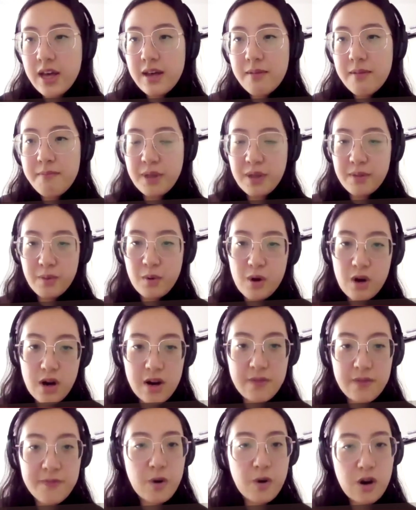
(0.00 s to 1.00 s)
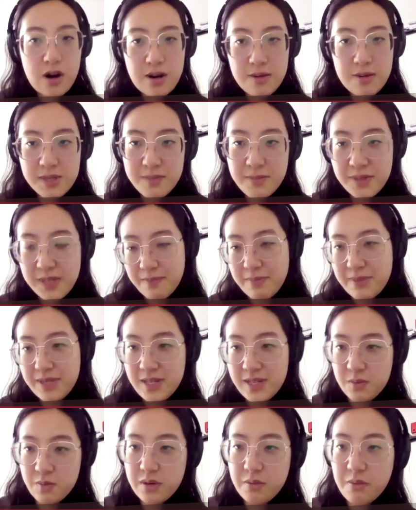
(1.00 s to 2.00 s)
Billboard, Forbes,
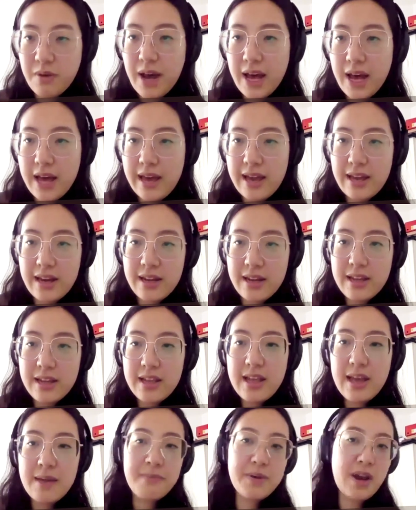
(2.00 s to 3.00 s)
Music Business Worldwide,